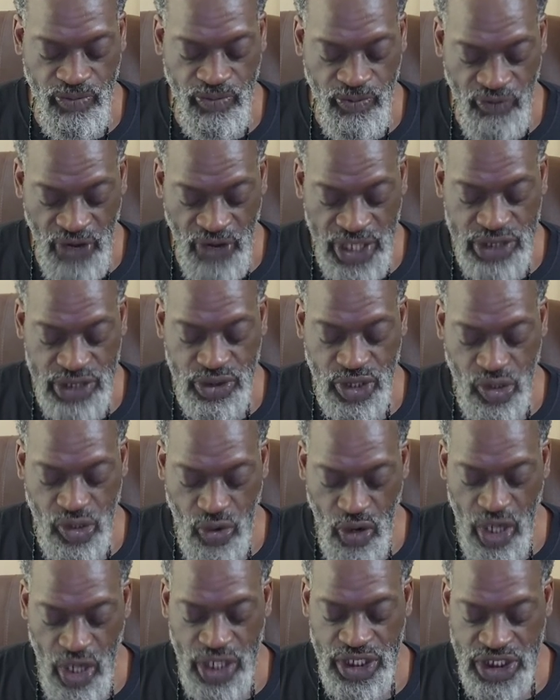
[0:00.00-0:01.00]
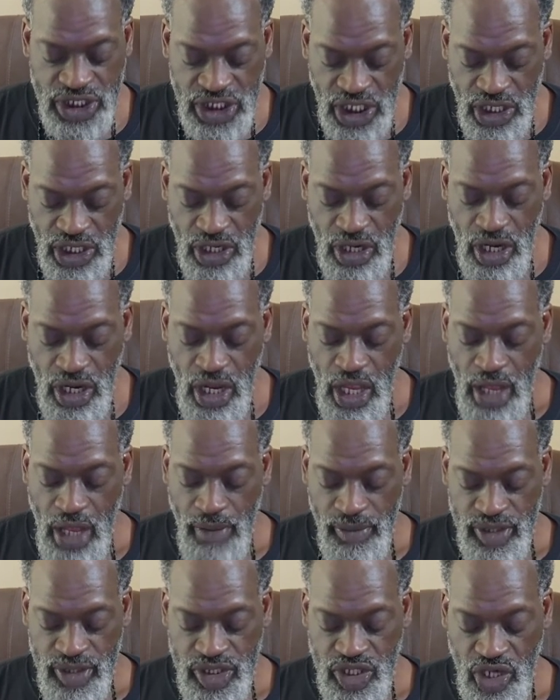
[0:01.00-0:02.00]
Frederick Crawley Sr.,
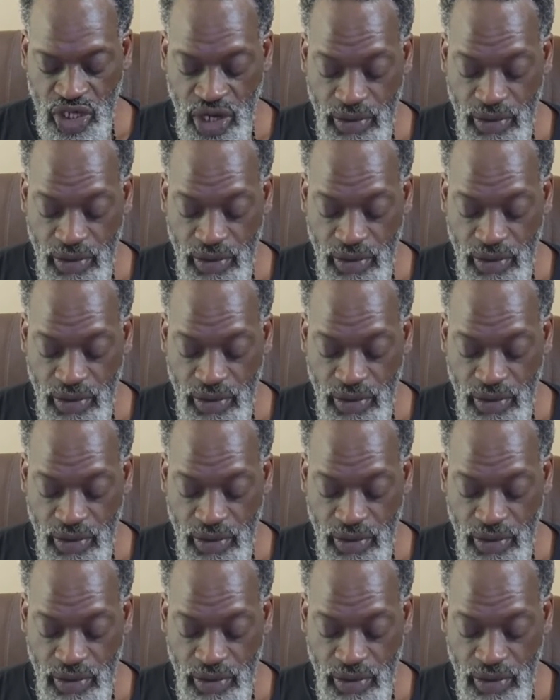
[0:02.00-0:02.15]
Miss Jerry